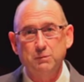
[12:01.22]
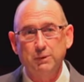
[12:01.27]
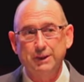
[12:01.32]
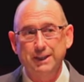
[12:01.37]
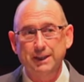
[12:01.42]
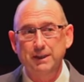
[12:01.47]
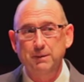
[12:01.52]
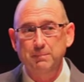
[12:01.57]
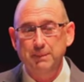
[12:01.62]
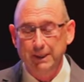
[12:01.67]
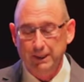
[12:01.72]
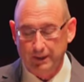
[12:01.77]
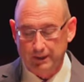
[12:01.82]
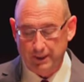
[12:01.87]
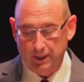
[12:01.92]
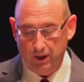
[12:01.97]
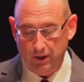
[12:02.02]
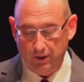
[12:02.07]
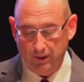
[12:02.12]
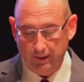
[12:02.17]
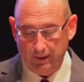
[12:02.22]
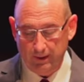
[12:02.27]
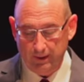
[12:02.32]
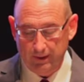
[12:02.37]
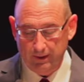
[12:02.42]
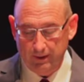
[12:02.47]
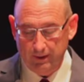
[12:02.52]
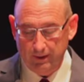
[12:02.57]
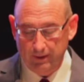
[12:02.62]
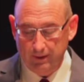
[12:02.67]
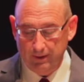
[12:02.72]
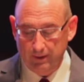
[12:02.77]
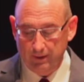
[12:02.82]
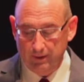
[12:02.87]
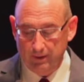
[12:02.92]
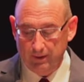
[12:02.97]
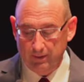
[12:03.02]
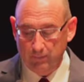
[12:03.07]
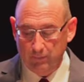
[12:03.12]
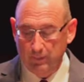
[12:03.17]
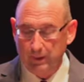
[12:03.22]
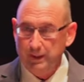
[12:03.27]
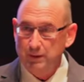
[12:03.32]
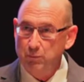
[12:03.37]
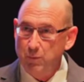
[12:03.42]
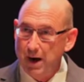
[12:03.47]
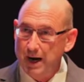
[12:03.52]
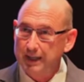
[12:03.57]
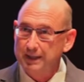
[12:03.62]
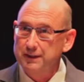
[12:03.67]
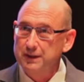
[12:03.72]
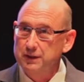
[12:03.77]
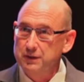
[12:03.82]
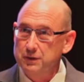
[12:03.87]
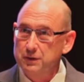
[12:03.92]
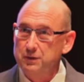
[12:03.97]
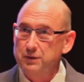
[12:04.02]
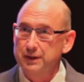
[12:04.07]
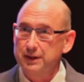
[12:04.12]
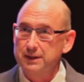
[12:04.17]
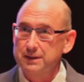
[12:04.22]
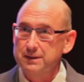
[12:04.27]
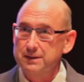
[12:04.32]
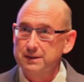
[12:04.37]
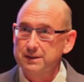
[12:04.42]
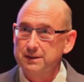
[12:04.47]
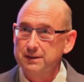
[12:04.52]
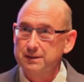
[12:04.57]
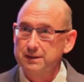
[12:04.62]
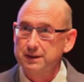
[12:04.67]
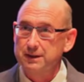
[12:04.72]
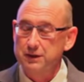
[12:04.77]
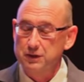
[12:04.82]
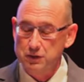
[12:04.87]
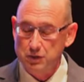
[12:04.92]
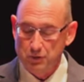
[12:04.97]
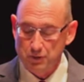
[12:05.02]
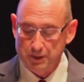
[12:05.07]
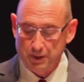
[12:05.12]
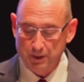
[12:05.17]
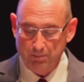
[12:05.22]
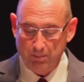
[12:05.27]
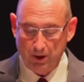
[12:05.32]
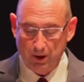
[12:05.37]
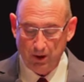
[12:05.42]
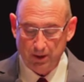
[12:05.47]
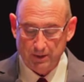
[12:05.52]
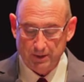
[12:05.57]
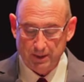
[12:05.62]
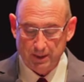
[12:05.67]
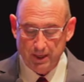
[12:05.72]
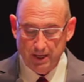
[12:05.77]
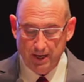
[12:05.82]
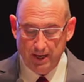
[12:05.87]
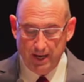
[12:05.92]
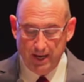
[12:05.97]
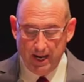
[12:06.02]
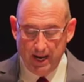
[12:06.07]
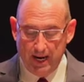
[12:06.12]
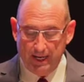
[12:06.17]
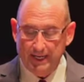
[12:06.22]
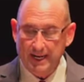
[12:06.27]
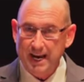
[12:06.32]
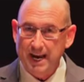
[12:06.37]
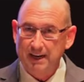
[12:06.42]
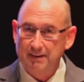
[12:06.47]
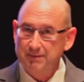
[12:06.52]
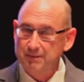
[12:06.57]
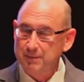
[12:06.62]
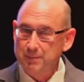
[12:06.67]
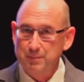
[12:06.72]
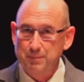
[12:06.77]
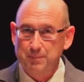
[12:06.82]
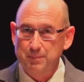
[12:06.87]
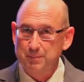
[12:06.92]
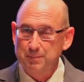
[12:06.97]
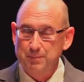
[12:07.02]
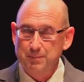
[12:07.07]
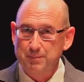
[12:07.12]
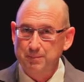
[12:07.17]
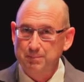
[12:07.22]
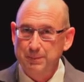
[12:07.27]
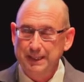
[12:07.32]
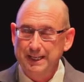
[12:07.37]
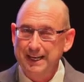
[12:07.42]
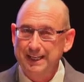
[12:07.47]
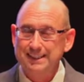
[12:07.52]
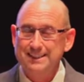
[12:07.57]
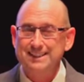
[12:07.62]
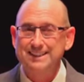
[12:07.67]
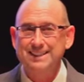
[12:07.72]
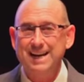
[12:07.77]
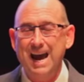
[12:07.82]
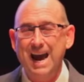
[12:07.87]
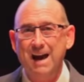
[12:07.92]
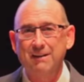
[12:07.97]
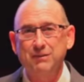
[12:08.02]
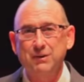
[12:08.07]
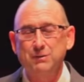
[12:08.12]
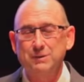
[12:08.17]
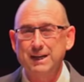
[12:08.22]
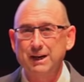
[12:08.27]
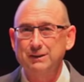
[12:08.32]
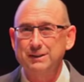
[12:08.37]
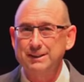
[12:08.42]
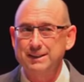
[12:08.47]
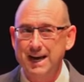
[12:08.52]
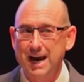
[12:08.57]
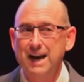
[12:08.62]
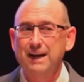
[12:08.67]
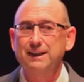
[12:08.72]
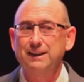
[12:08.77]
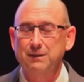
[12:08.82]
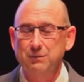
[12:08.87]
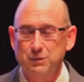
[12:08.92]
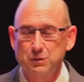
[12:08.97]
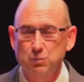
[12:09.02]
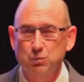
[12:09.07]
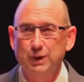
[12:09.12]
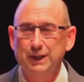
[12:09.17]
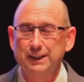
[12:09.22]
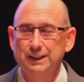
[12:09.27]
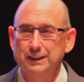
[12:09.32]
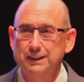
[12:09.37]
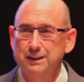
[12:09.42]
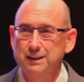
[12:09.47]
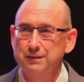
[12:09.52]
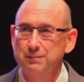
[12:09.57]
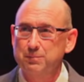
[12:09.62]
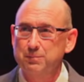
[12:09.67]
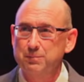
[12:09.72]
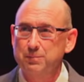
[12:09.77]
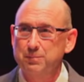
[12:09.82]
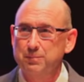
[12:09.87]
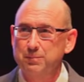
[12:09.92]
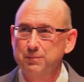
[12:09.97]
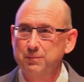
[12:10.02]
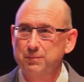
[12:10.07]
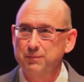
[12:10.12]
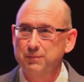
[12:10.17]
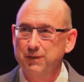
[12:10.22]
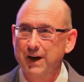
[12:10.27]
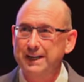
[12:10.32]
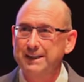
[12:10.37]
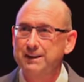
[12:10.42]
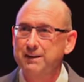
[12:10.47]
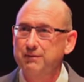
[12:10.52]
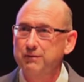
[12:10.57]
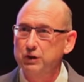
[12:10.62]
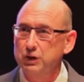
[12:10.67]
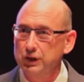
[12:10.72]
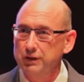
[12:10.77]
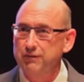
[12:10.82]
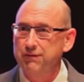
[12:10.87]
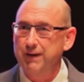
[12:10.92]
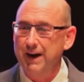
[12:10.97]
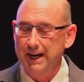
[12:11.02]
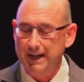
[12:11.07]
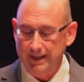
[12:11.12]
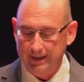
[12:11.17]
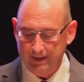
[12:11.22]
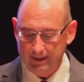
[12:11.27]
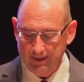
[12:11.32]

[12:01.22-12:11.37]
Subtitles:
within the military when he wanted to do this to the juicy bars, but he had a staff that was outstanding, that was willing to fight the good fight.